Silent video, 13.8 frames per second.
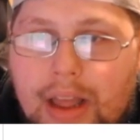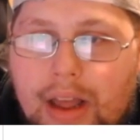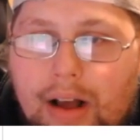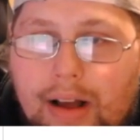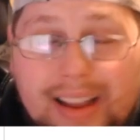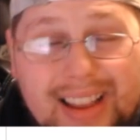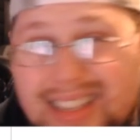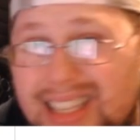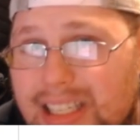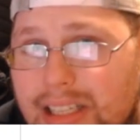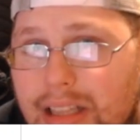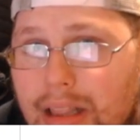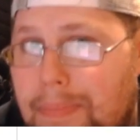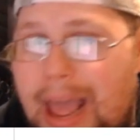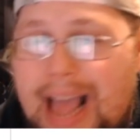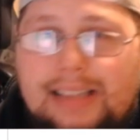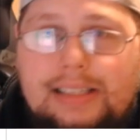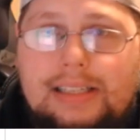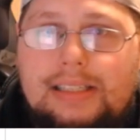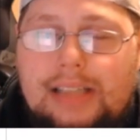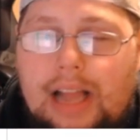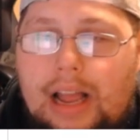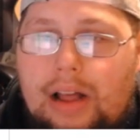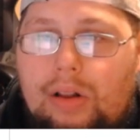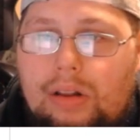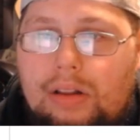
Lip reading: at least in the passing style,